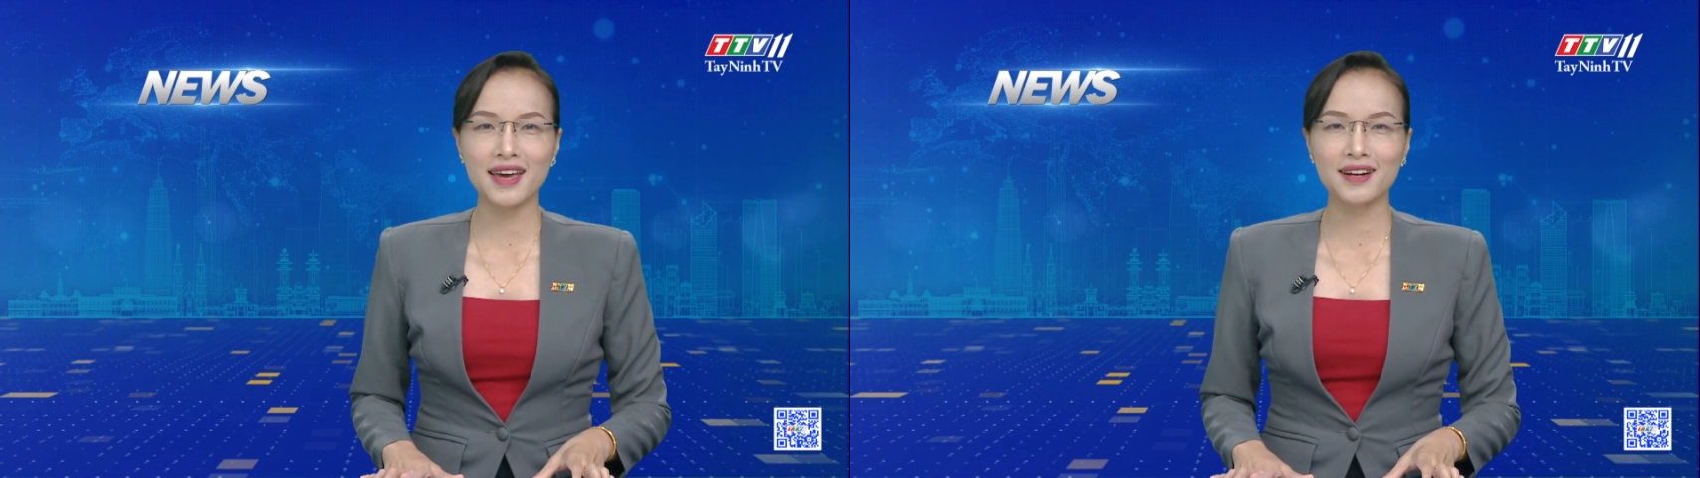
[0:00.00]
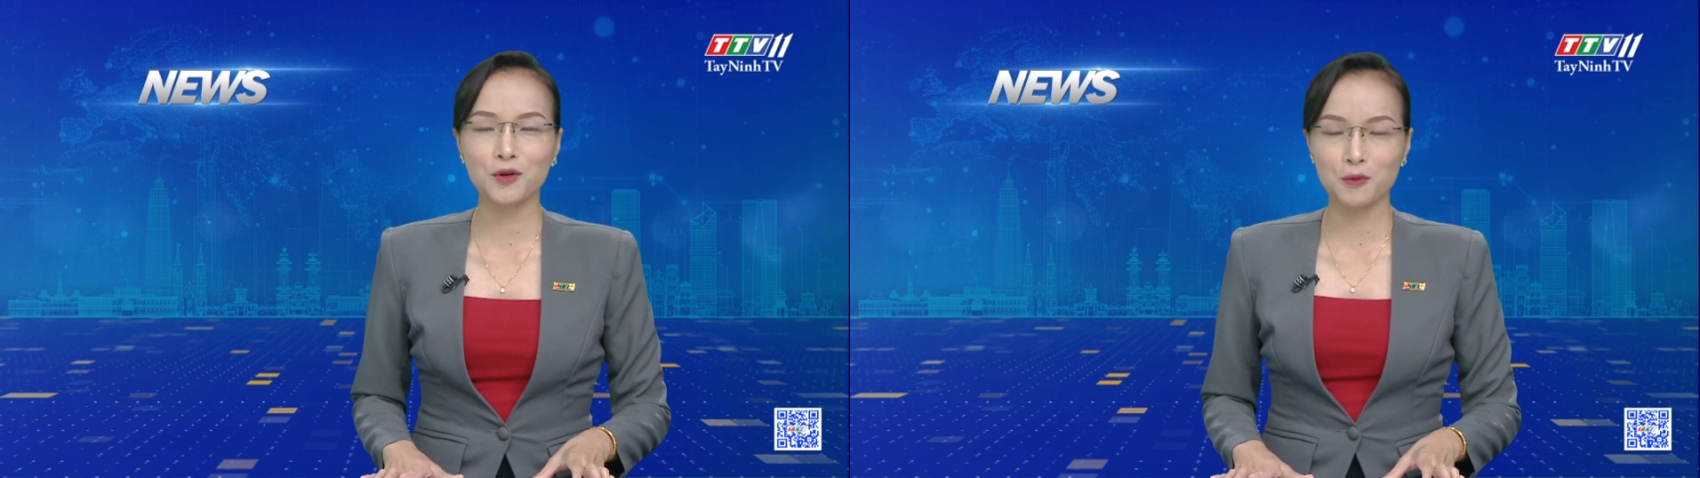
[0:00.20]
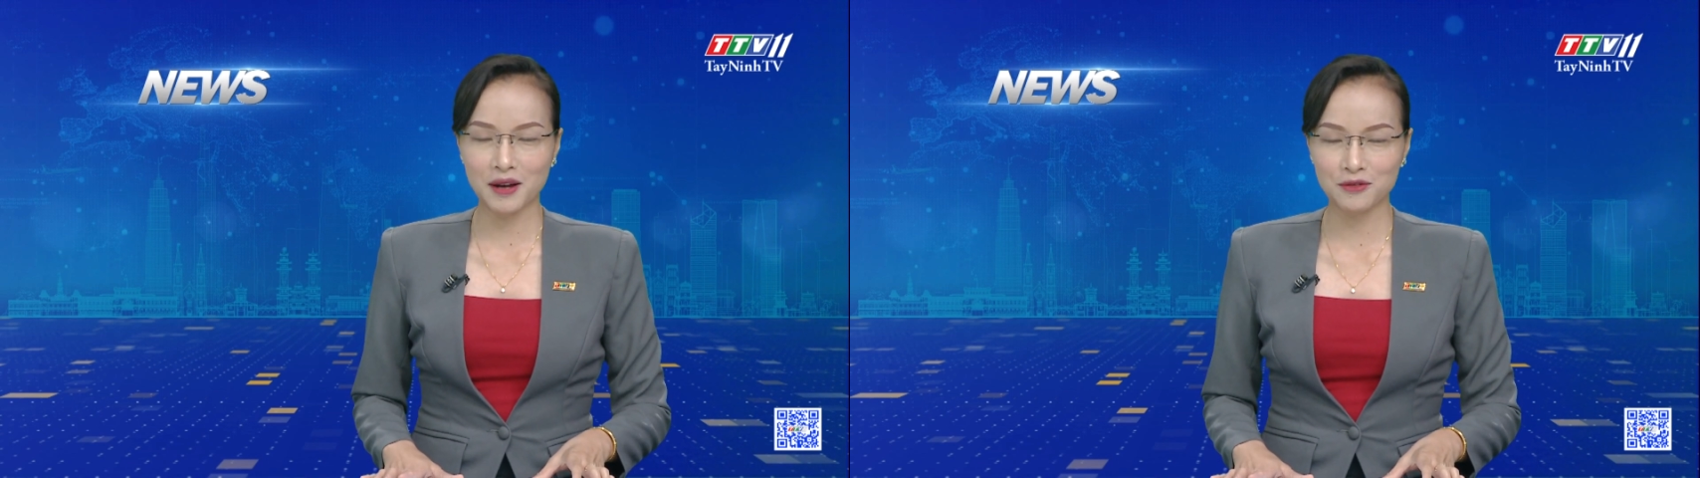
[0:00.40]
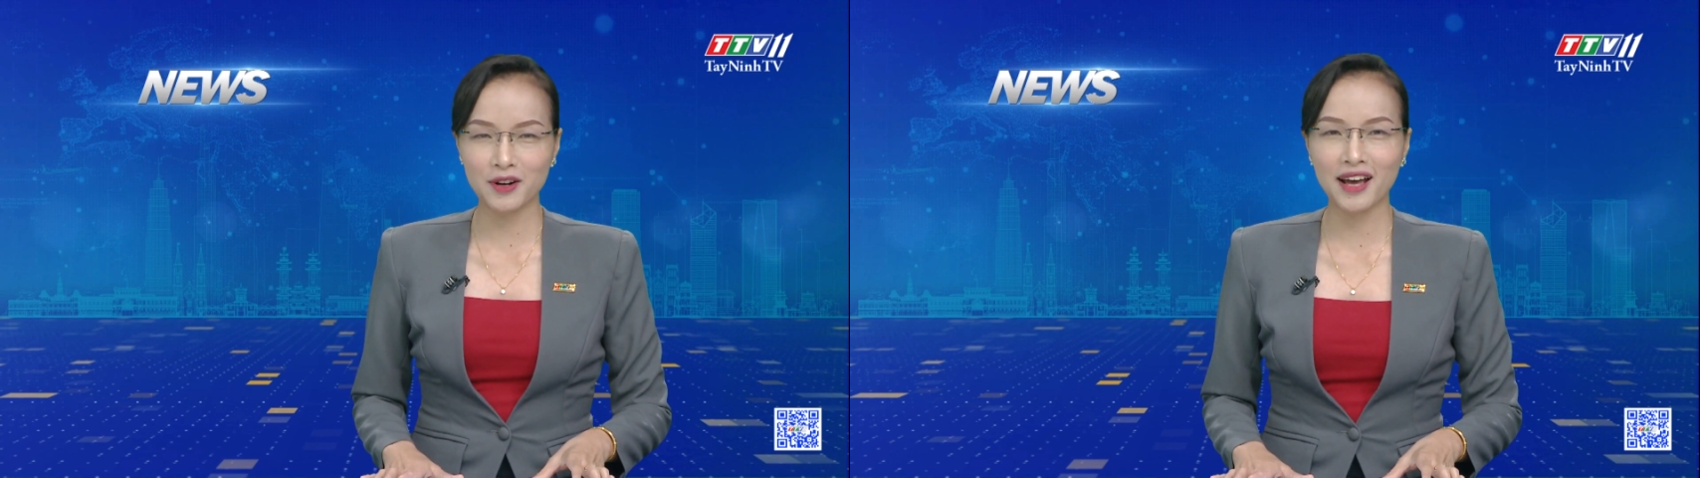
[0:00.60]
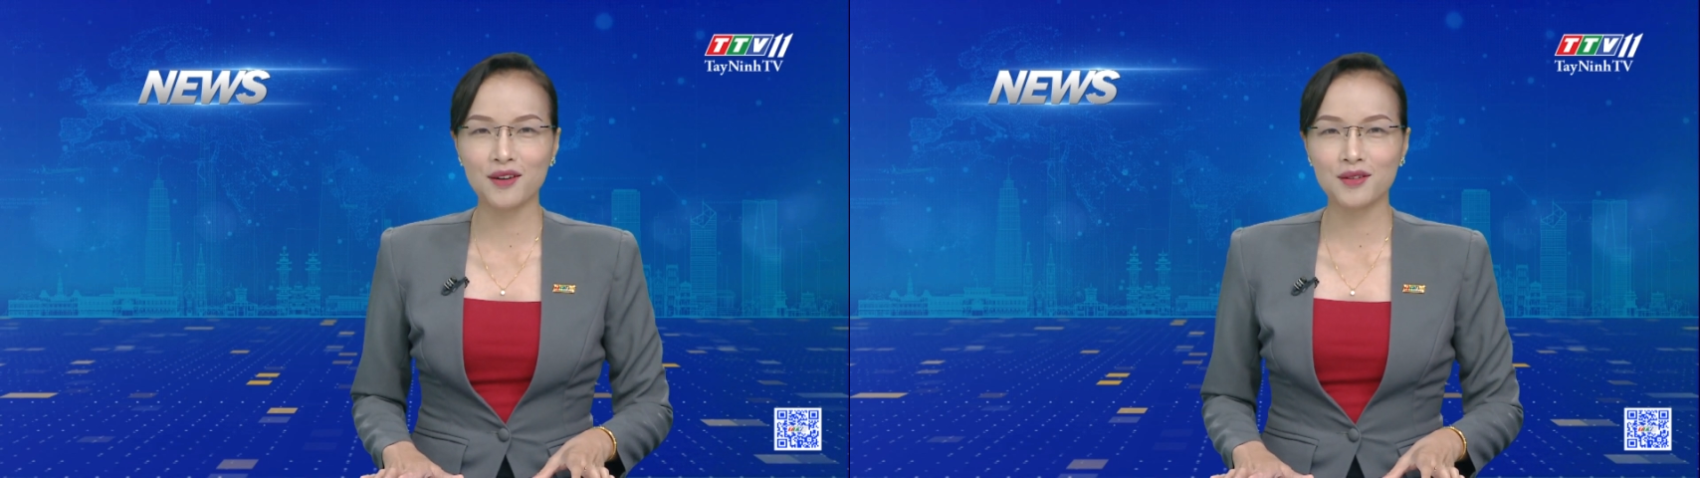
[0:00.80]
and goodbye
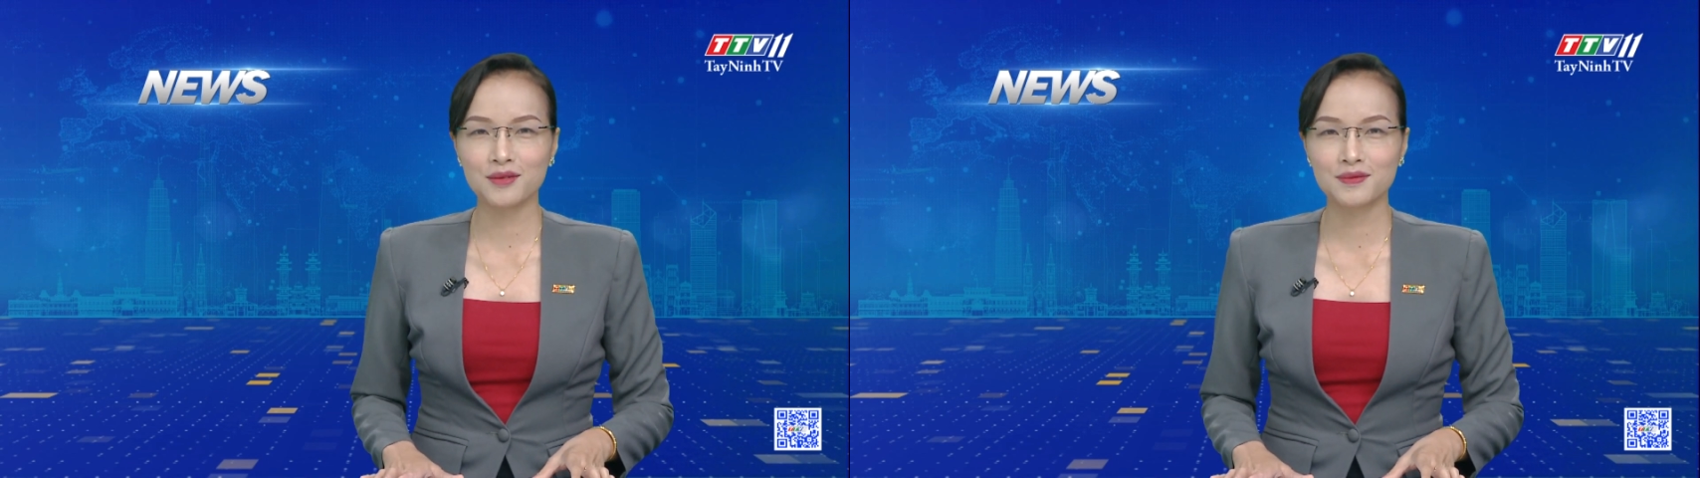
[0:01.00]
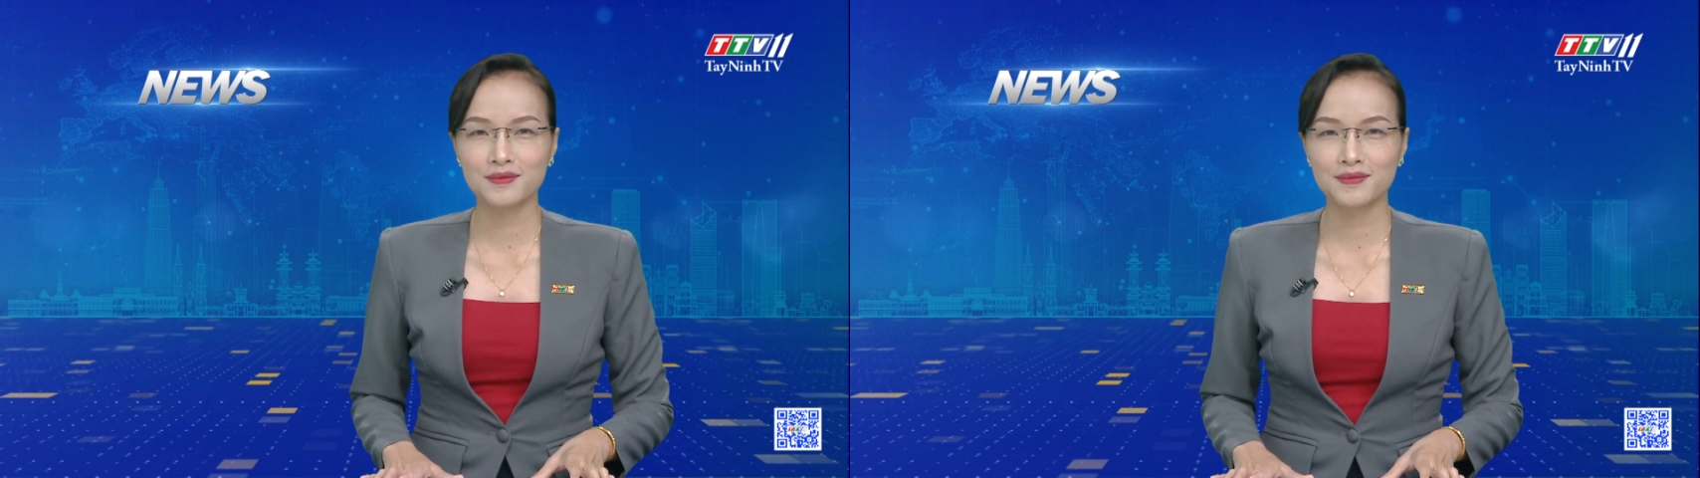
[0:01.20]
for now.